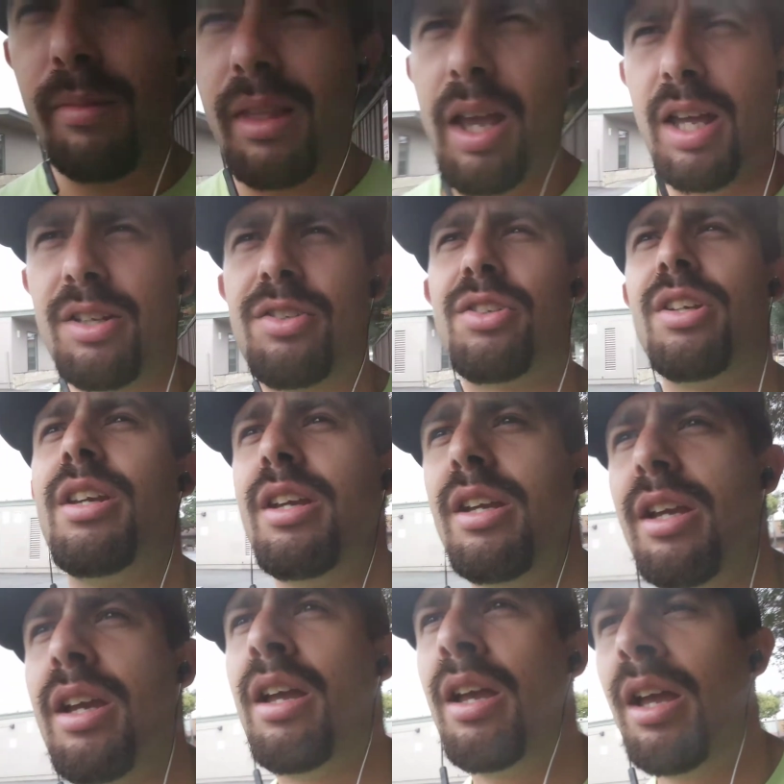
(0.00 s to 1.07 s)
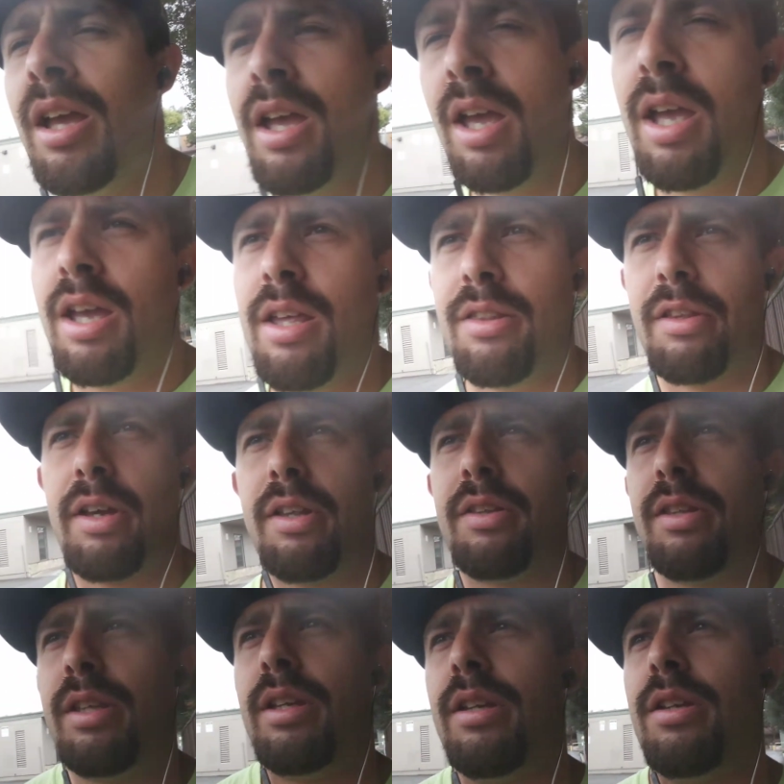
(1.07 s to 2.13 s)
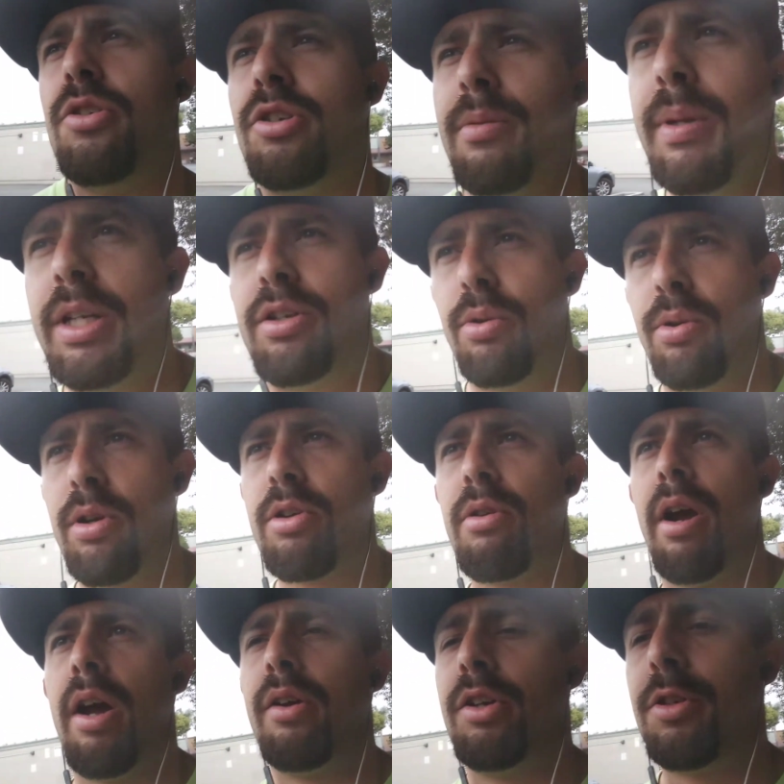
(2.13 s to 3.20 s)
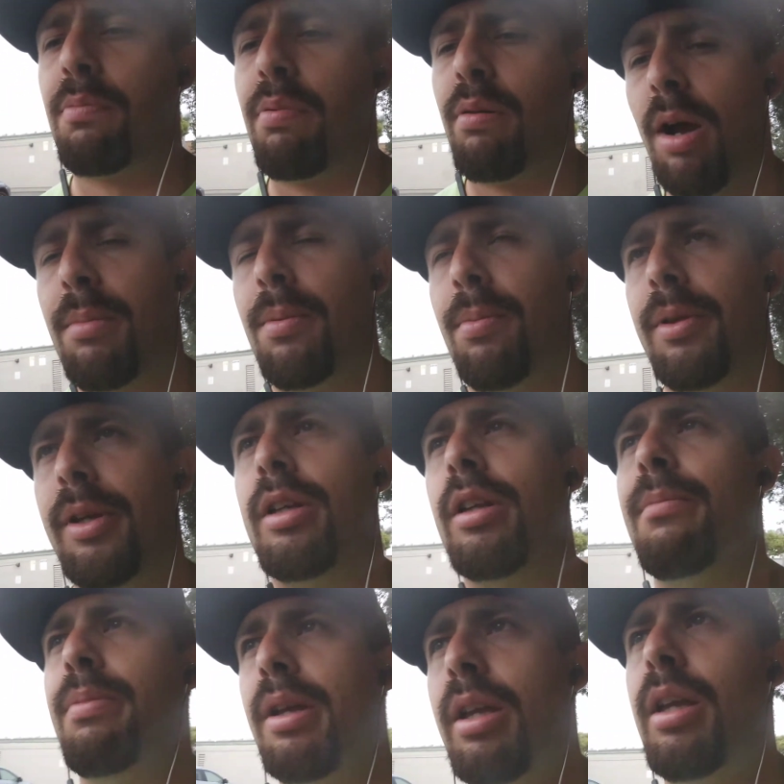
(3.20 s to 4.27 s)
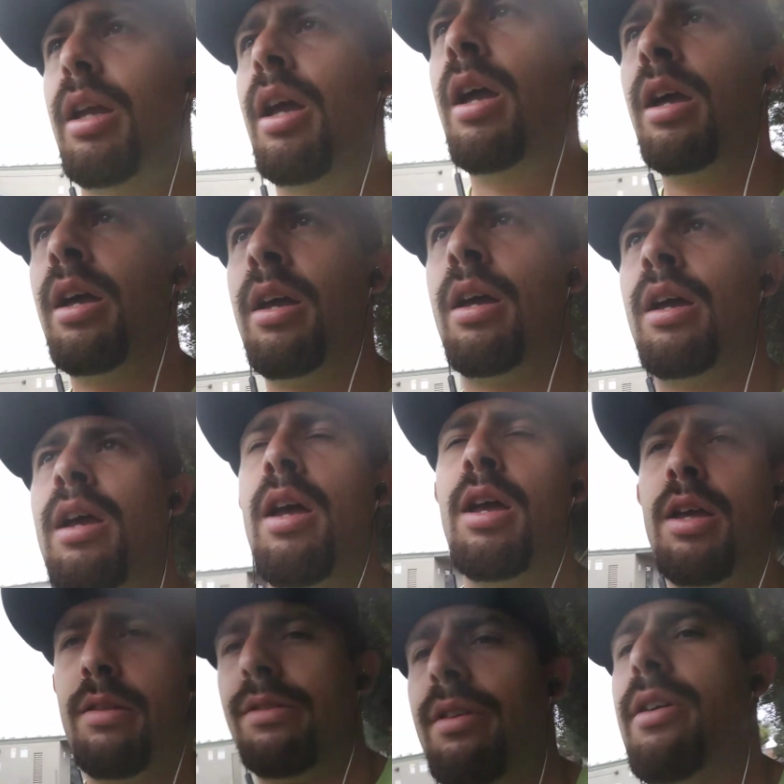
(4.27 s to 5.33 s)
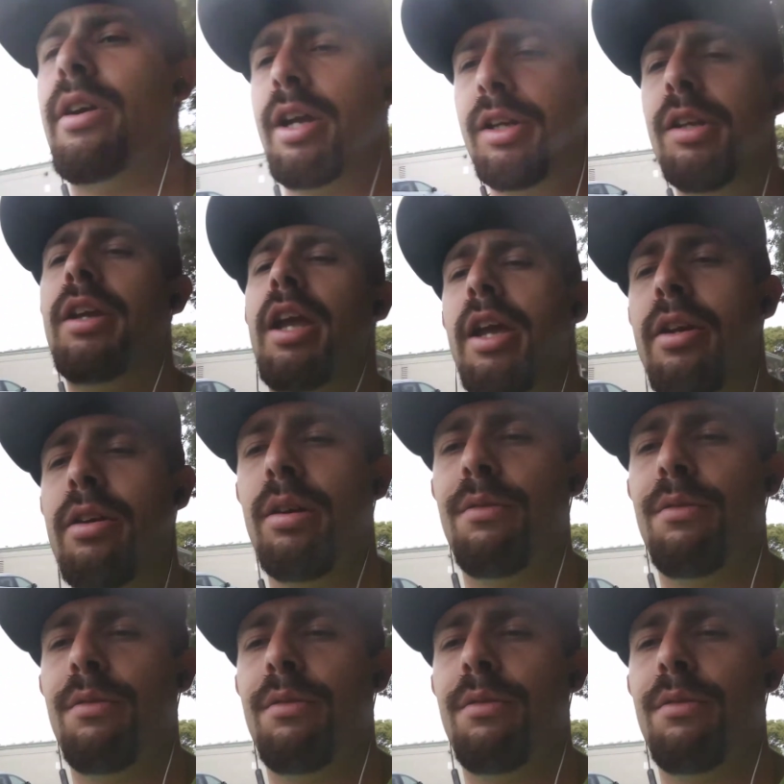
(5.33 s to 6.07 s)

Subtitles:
and see that the Jimmy Dore crowd is probably going to be their indicator of